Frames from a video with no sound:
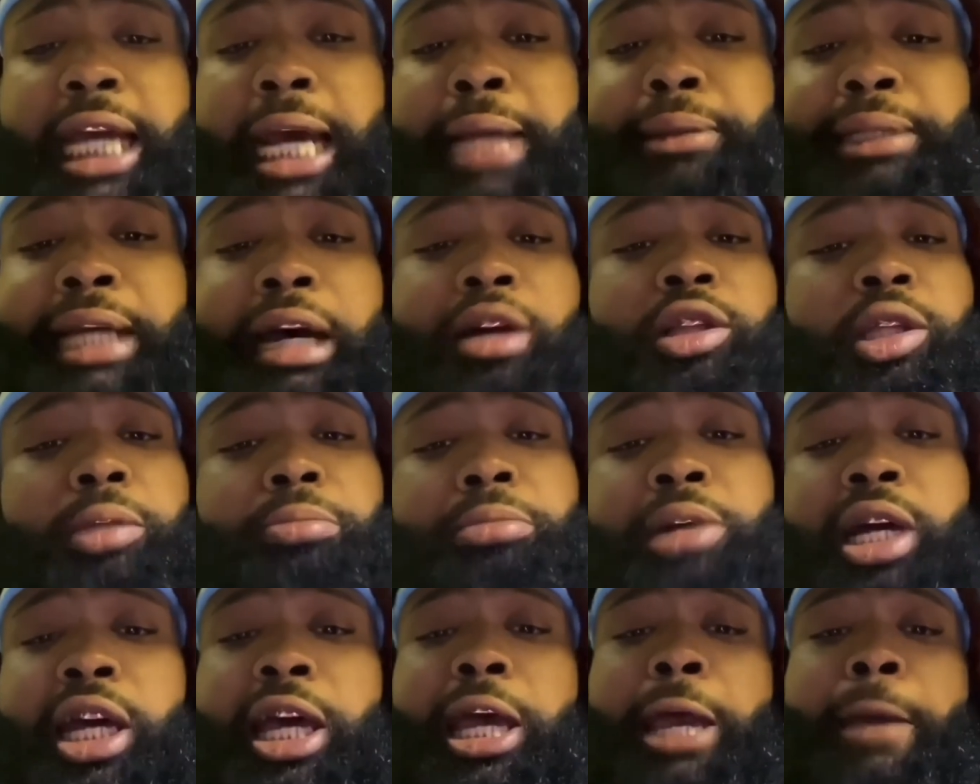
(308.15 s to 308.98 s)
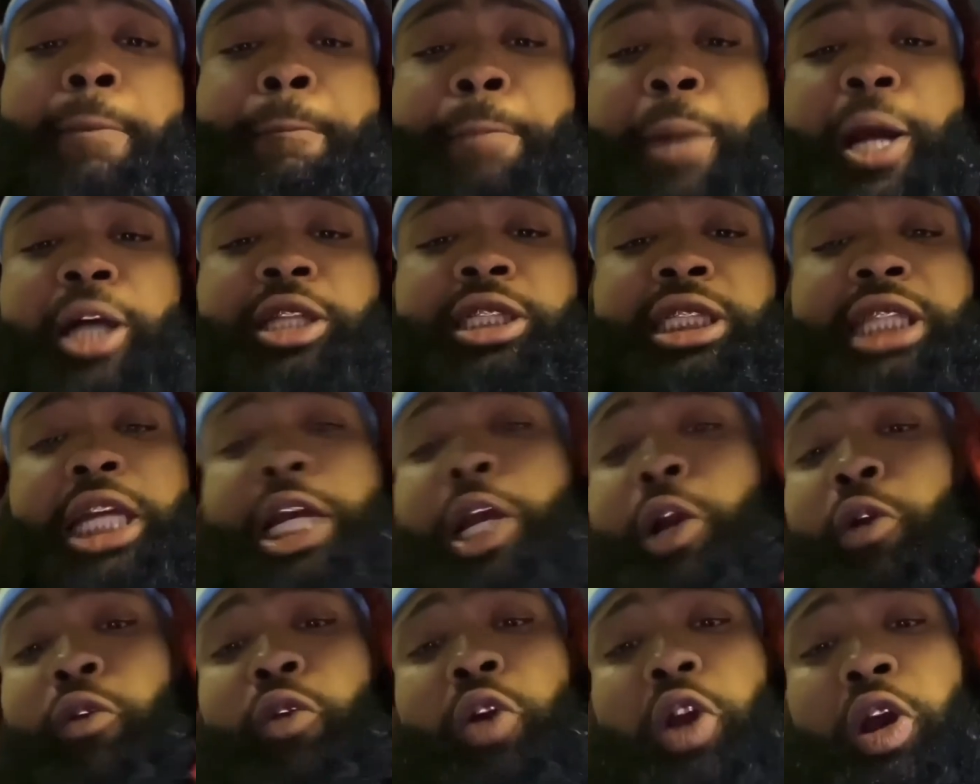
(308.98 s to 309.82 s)
People grow,
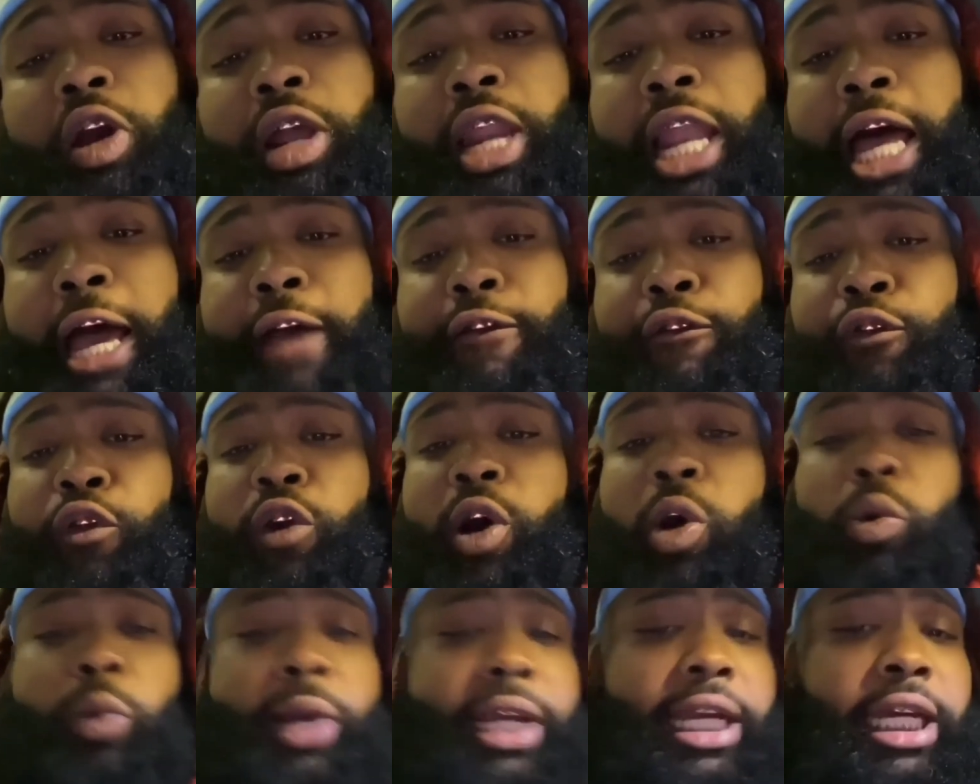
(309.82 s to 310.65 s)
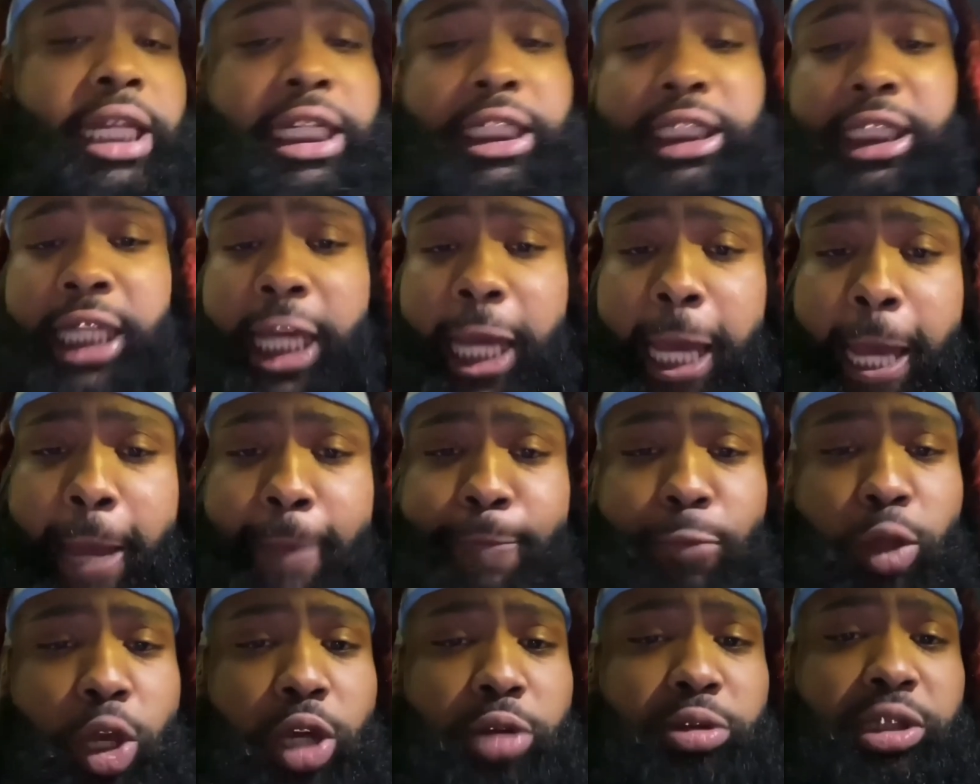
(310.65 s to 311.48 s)
evolve, and change, and we need to let people
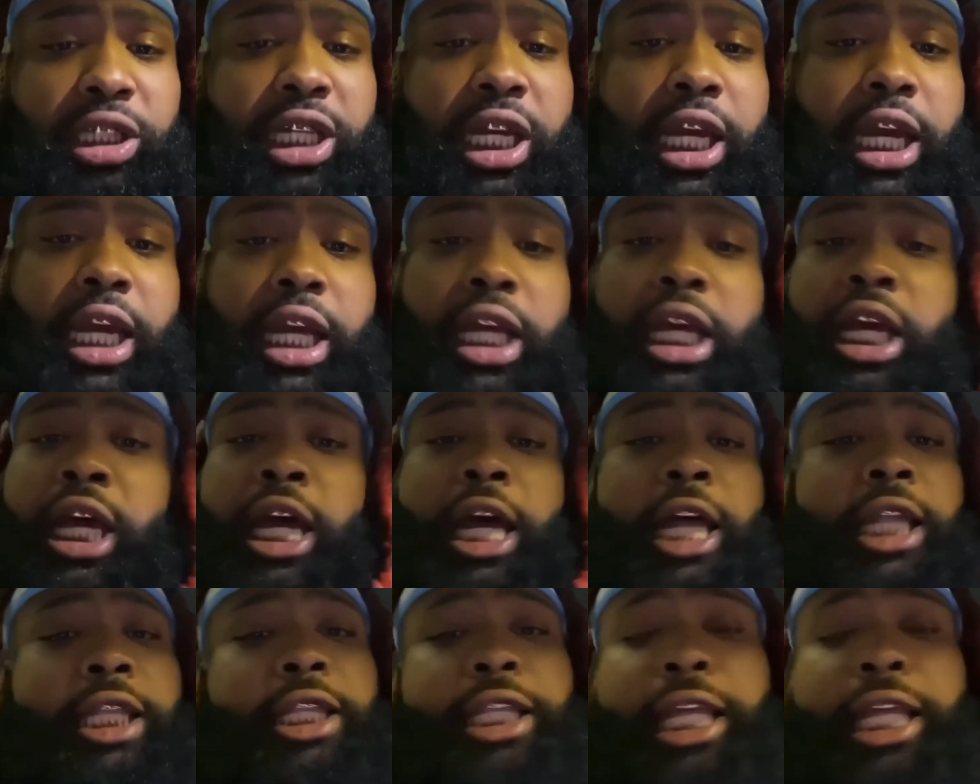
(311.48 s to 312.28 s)
grow, evolve, and change.